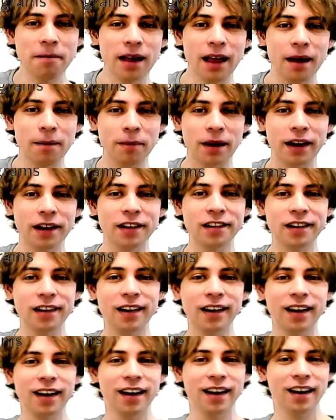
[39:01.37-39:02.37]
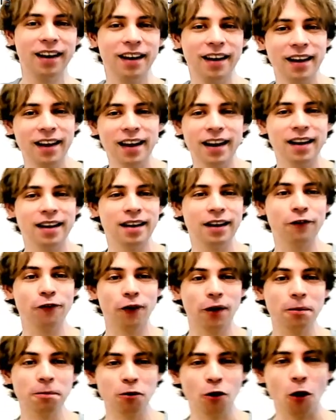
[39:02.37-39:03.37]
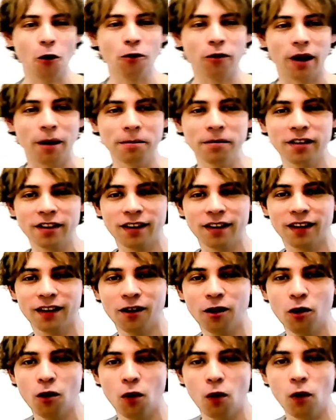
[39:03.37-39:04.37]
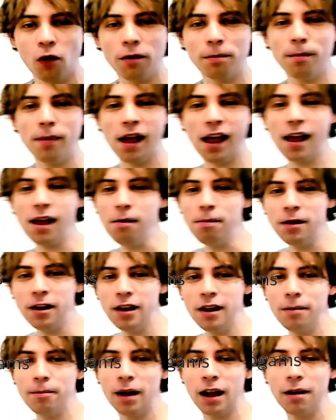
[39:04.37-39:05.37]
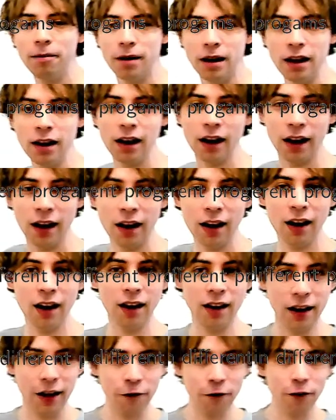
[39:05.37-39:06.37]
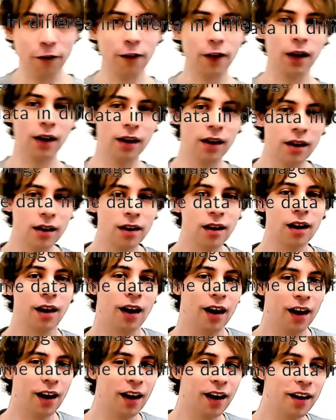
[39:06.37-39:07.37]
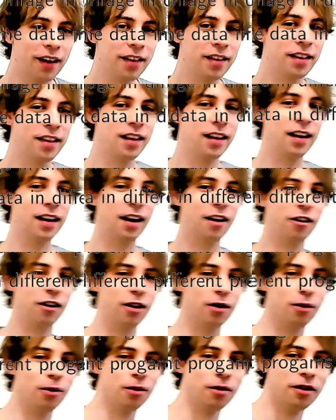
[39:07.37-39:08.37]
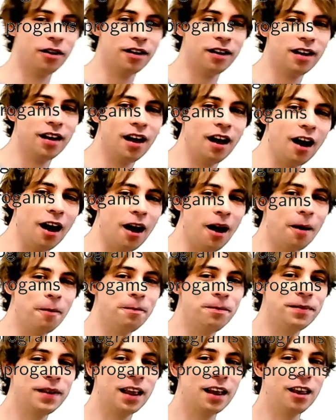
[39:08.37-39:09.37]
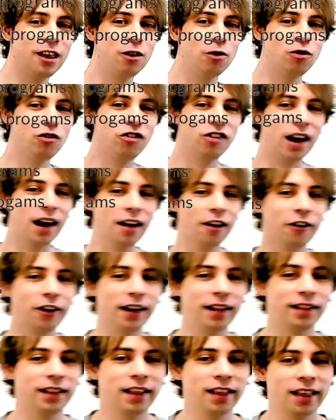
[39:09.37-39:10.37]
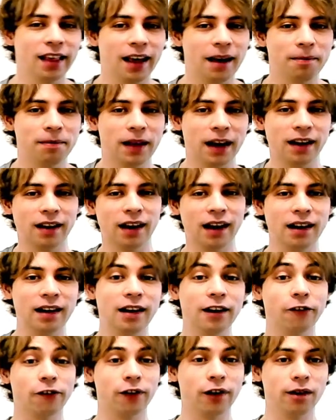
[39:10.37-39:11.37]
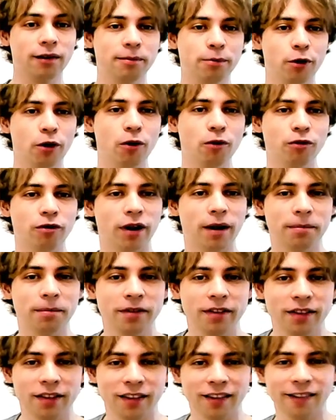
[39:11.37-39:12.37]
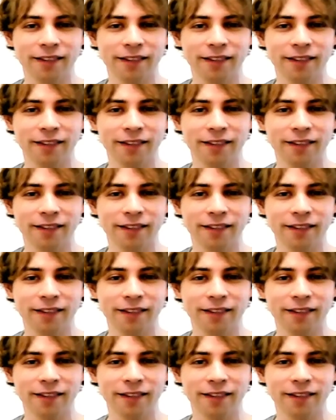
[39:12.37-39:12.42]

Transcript: image in different programs, or maybe in a different scenario, you generate the same data in different programs.